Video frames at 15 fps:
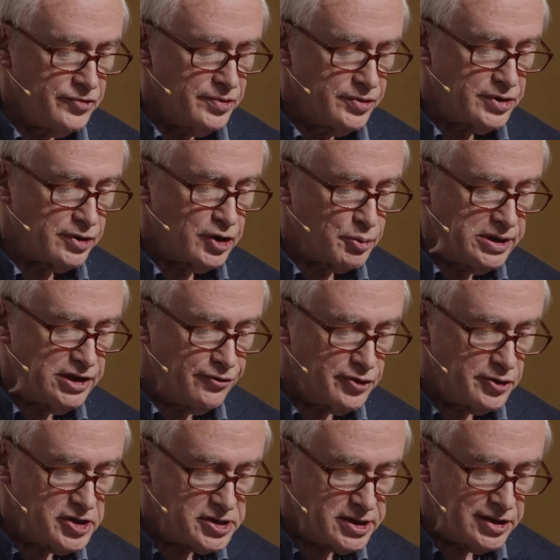So the
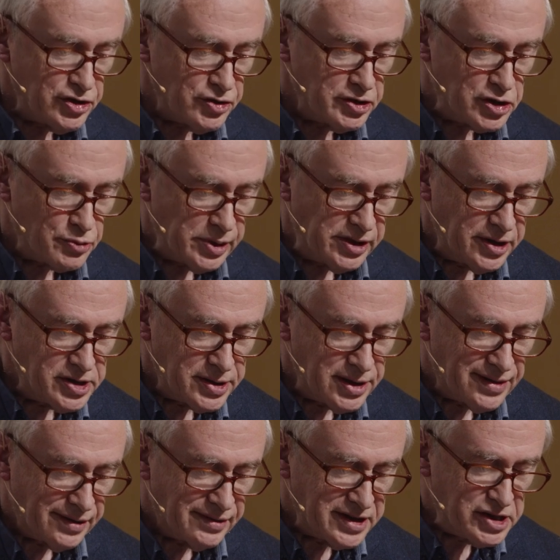21st century is
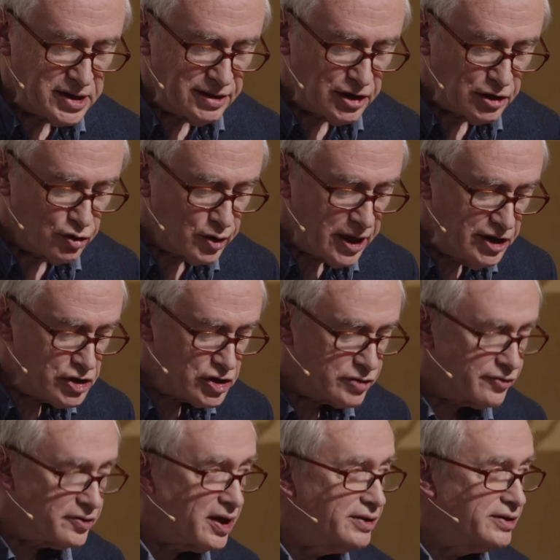witnessing the
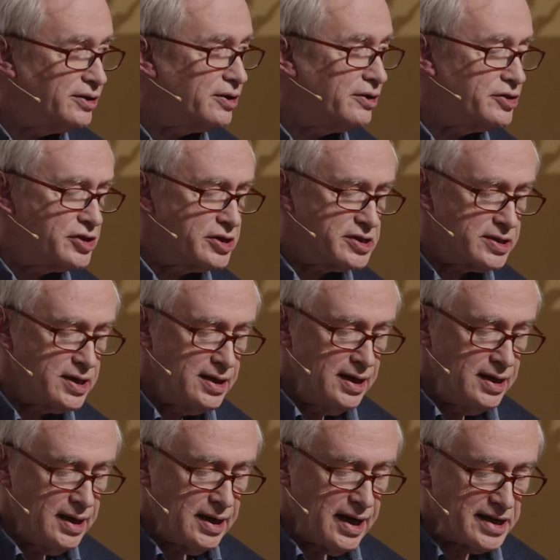disintegration of ideologies
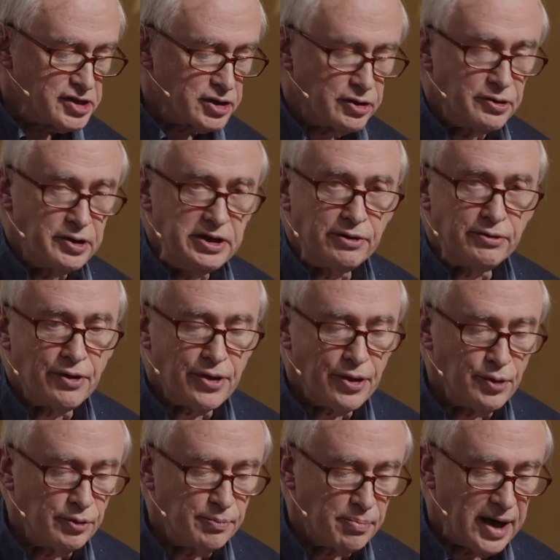as a coherent
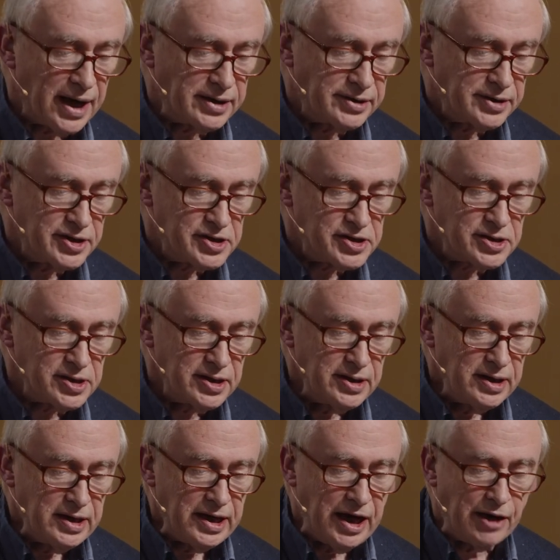thought practice,
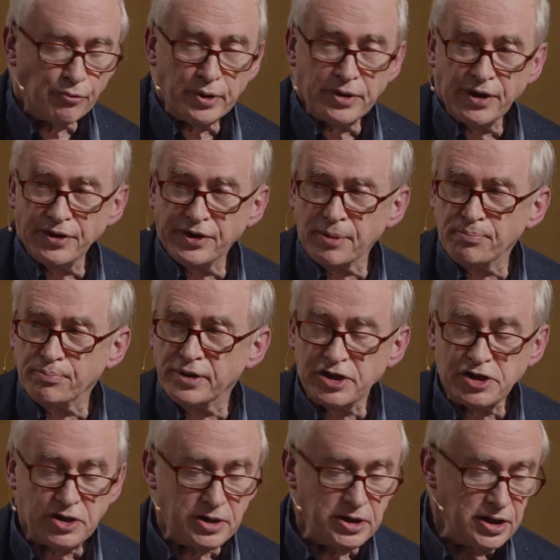and with it the
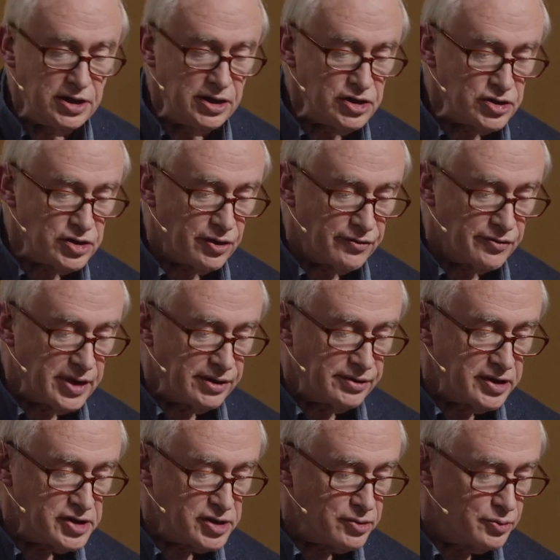prestige of their
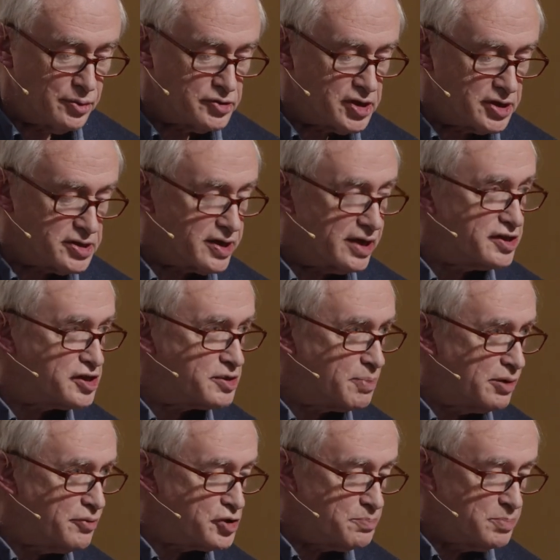discourses and
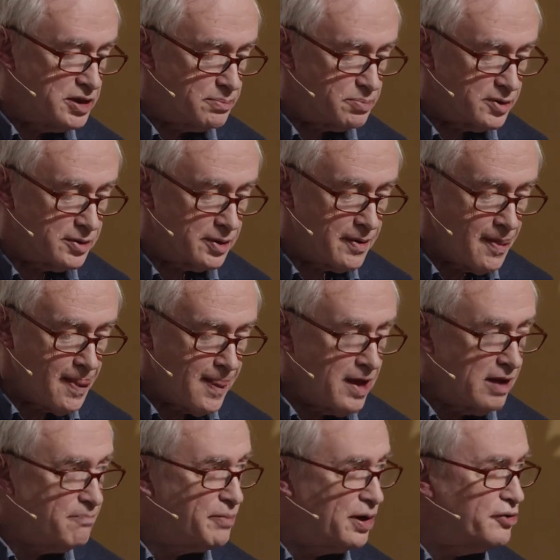spokespeople.
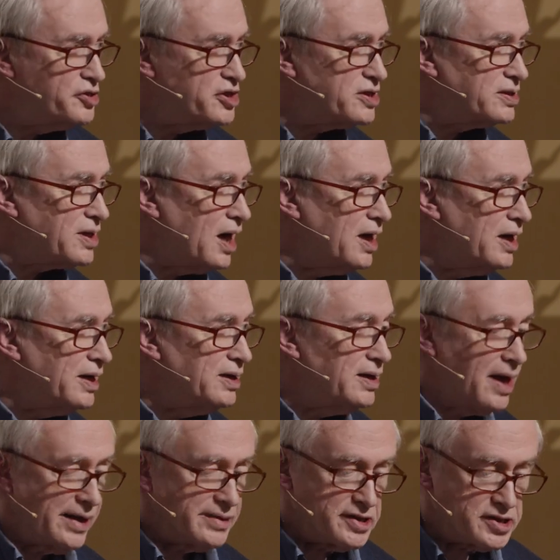Both
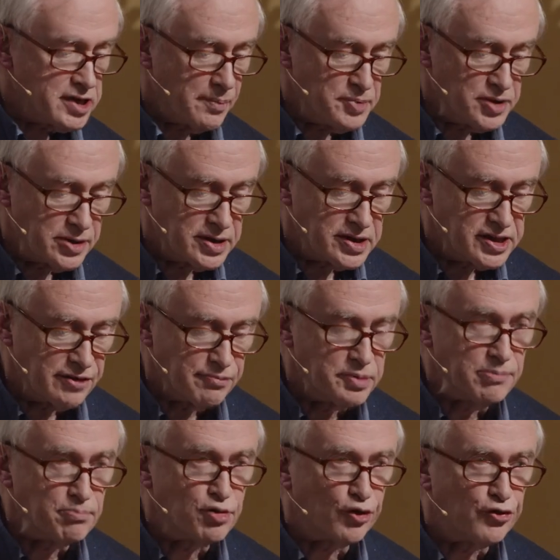style and substance have
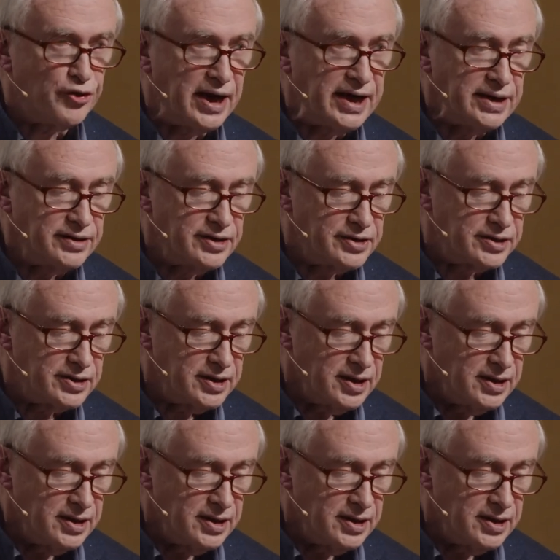been profaned.